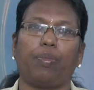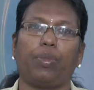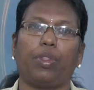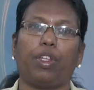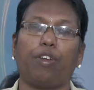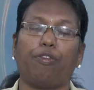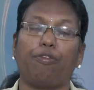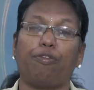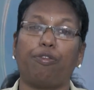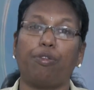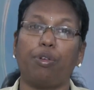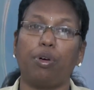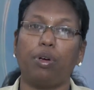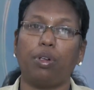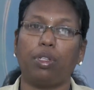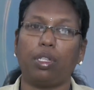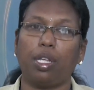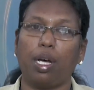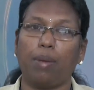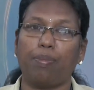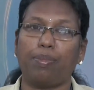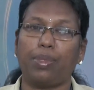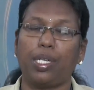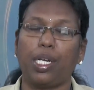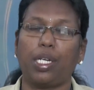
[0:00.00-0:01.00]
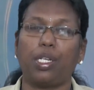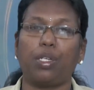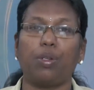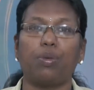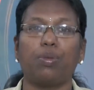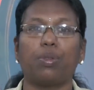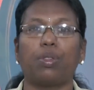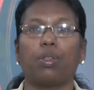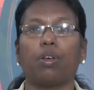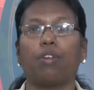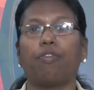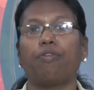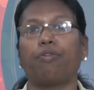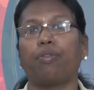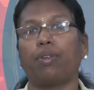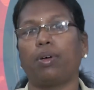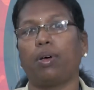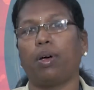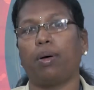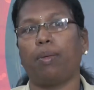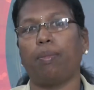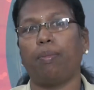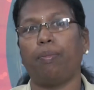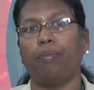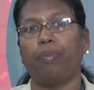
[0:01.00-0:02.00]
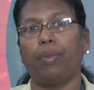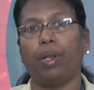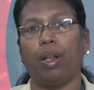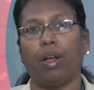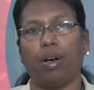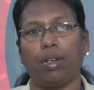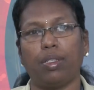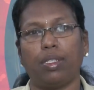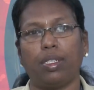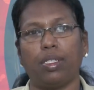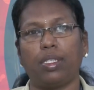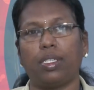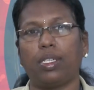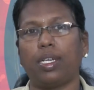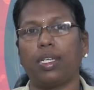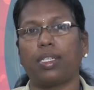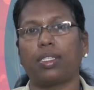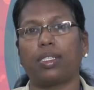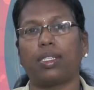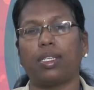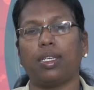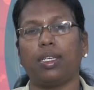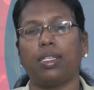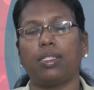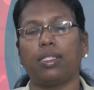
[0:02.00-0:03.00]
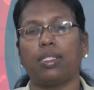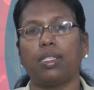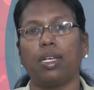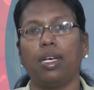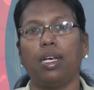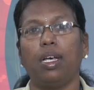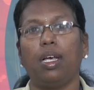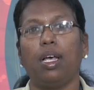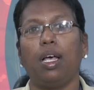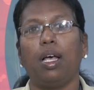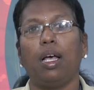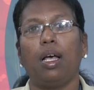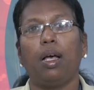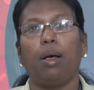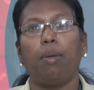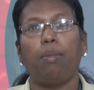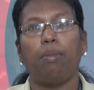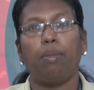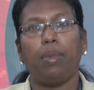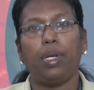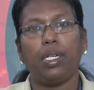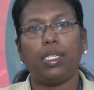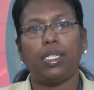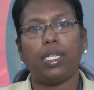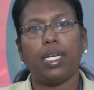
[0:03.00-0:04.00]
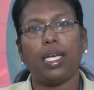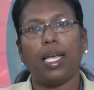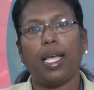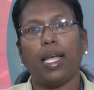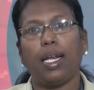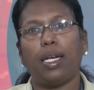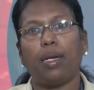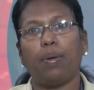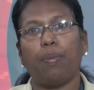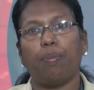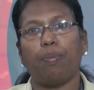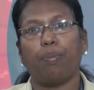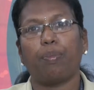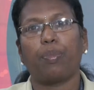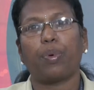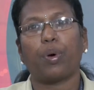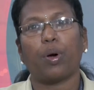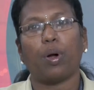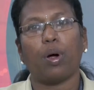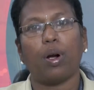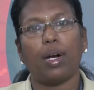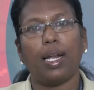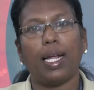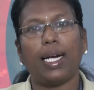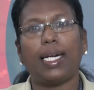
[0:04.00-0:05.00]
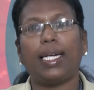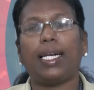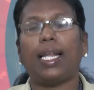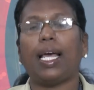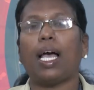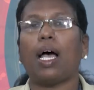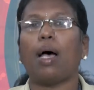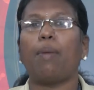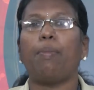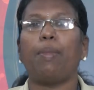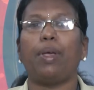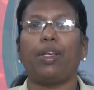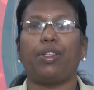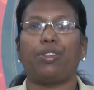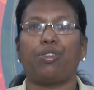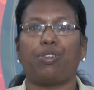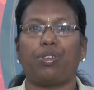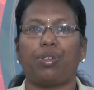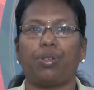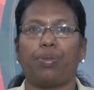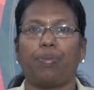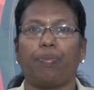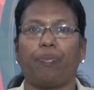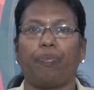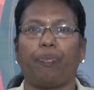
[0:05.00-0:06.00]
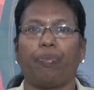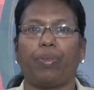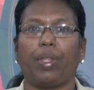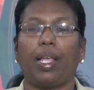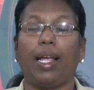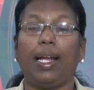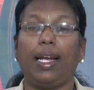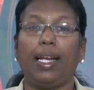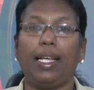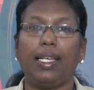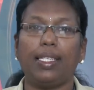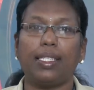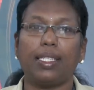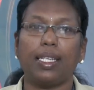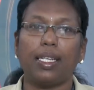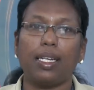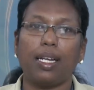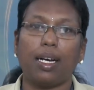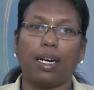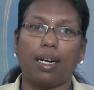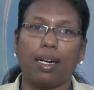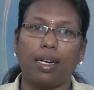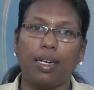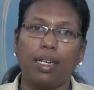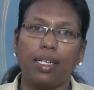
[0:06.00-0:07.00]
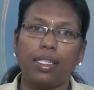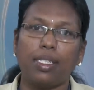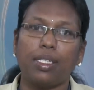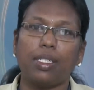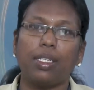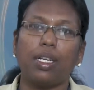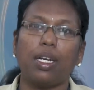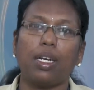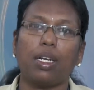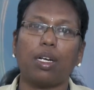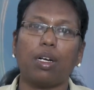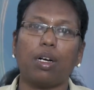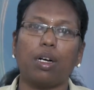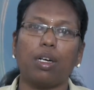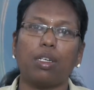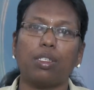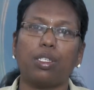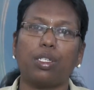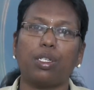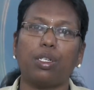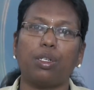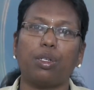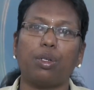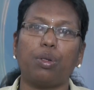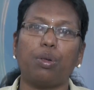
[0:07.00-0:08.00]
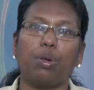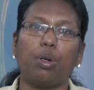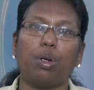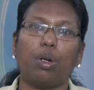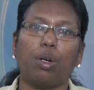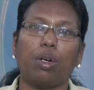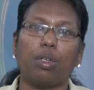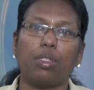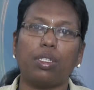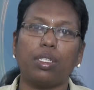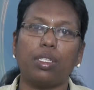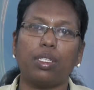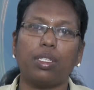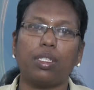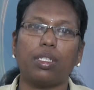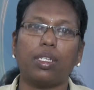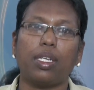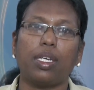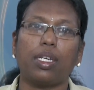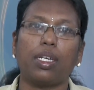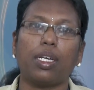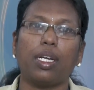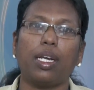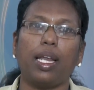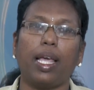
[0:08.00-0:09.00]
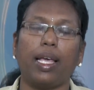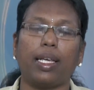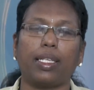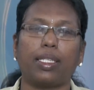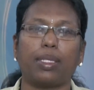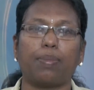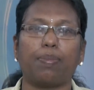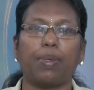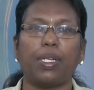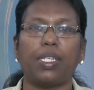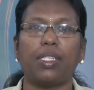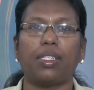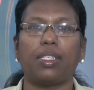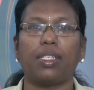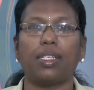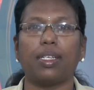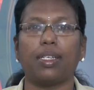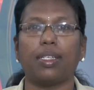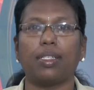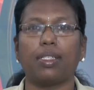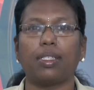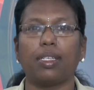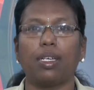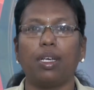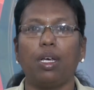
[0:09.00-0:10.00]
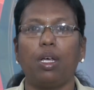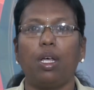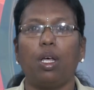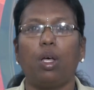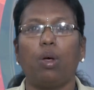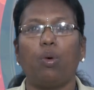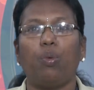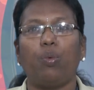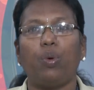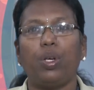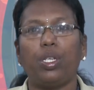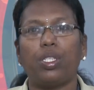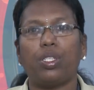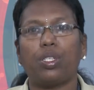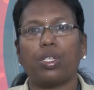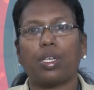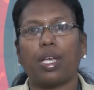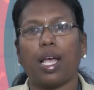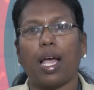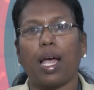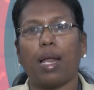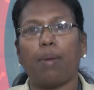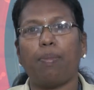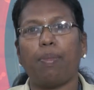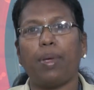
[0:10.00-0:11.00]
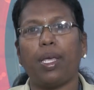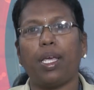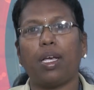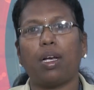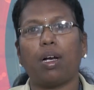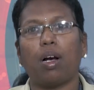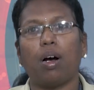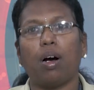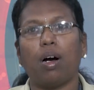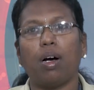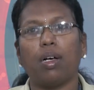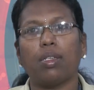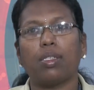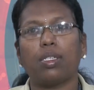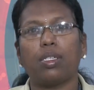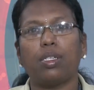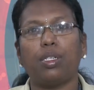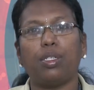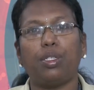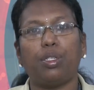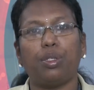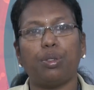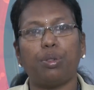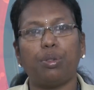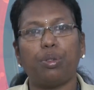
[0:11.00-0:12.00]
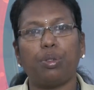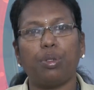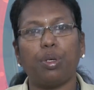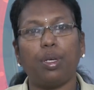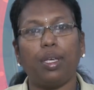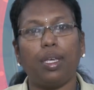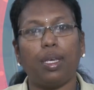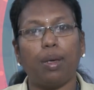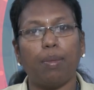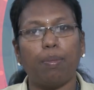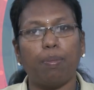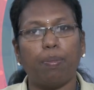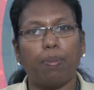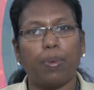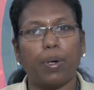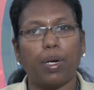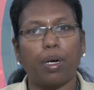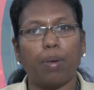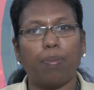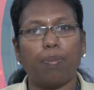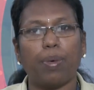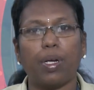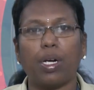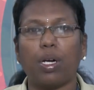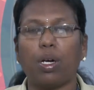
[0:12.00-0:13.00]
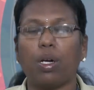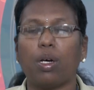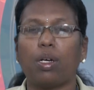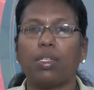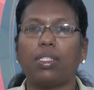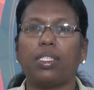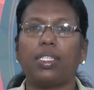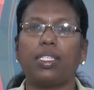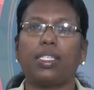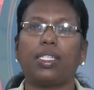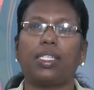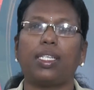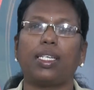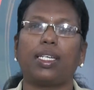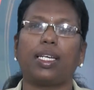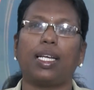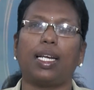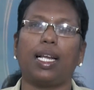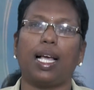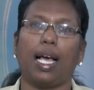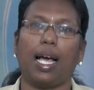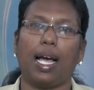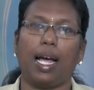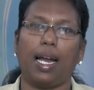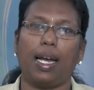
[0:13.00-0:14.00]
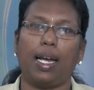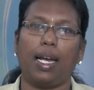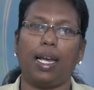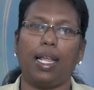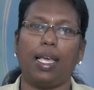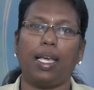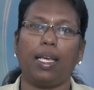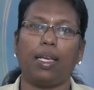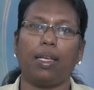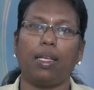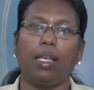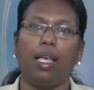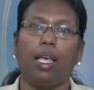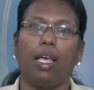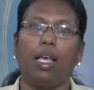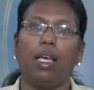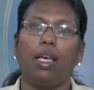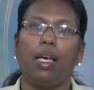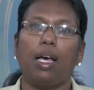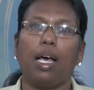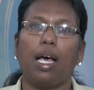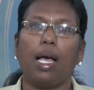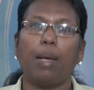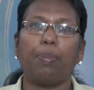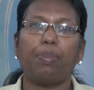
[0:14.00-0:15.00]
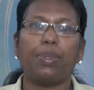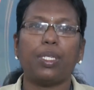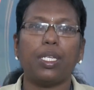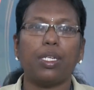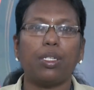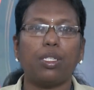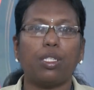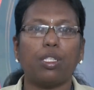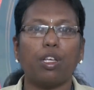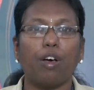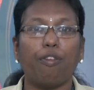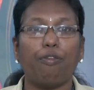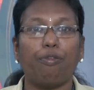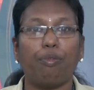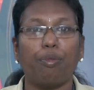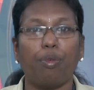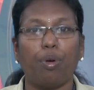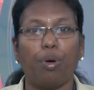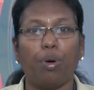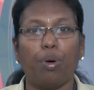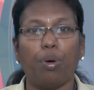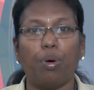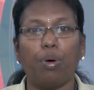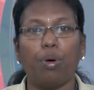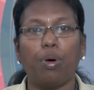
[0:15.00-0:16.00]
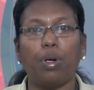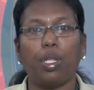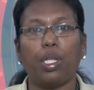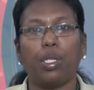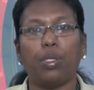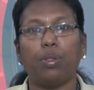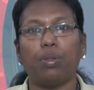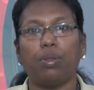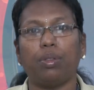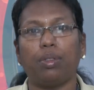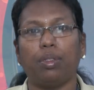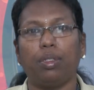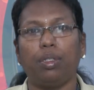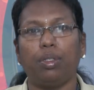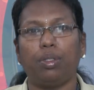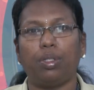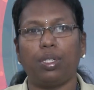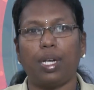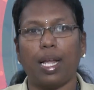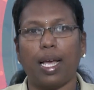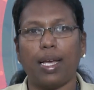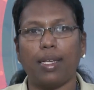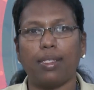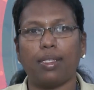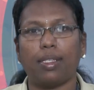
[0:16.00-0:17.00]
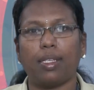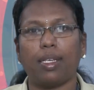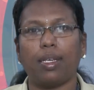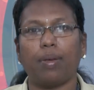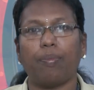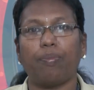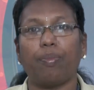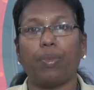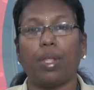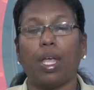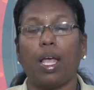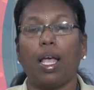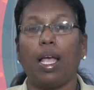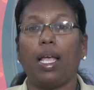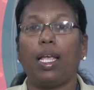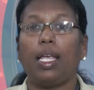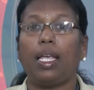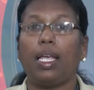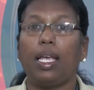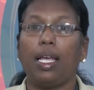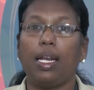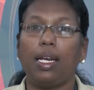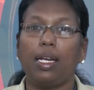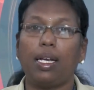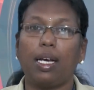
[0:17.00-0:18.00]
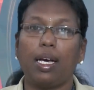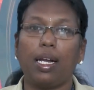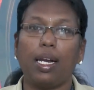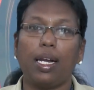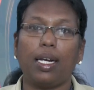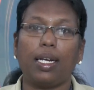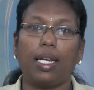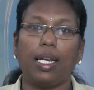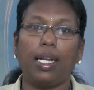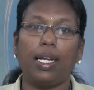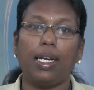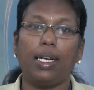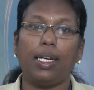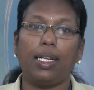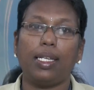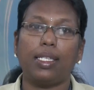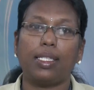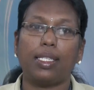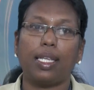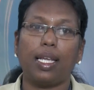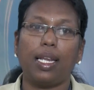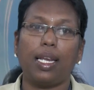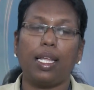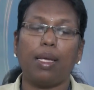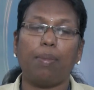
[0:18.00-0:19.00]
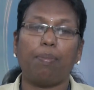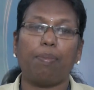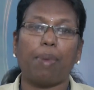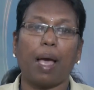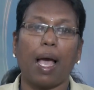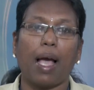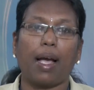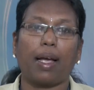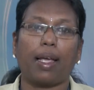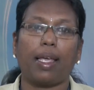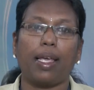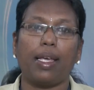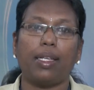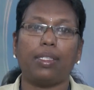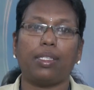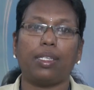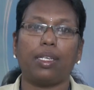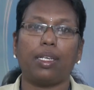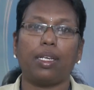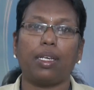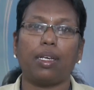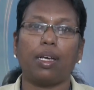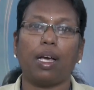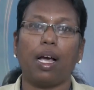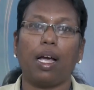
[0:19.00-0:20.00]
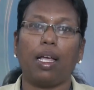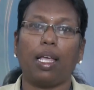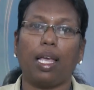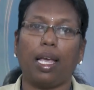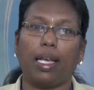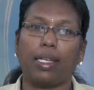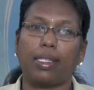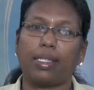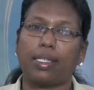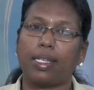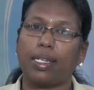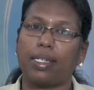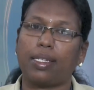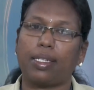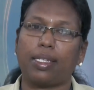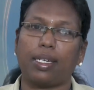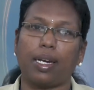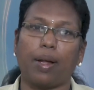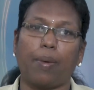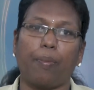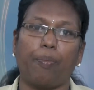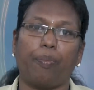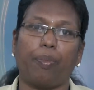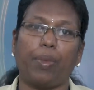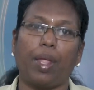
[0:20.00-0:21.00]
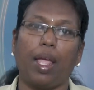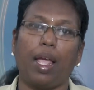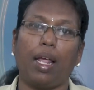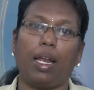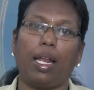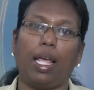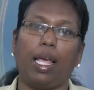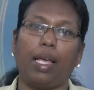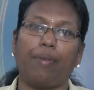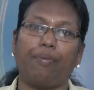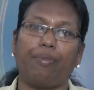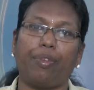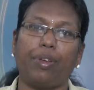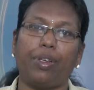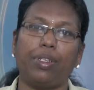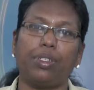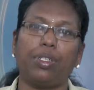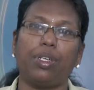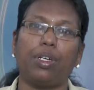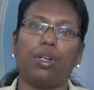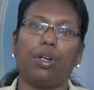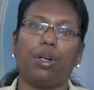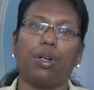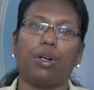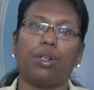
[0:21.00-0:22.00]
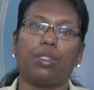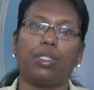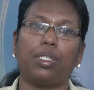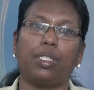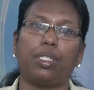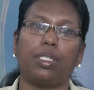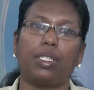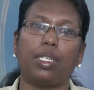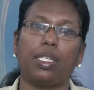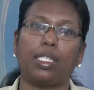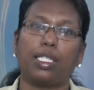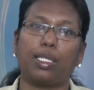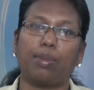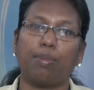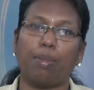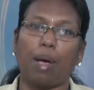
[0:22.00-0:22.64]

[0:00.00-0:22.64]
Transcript: The fourth objectives of logistics is mitigate product damage. It is an additional cost to logistical expenses which can be caused due to improper logistical handling, absence of load utilizing, incorrectly designing packaging, etc. An efficient logistics